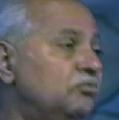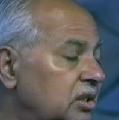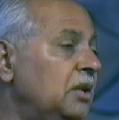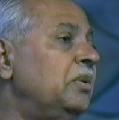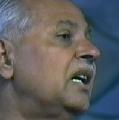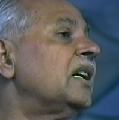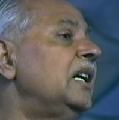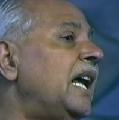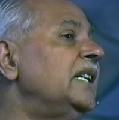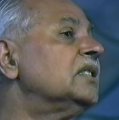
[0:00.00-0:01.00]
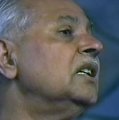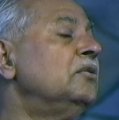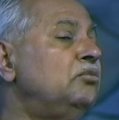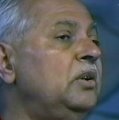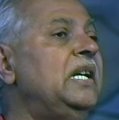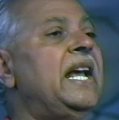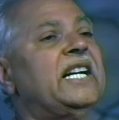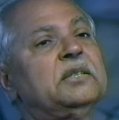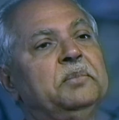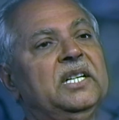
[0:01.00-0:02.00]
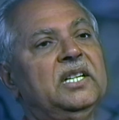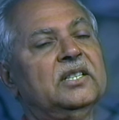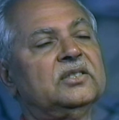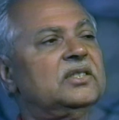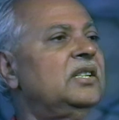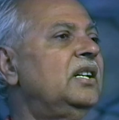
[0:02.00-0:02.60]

we will realize, we will experience.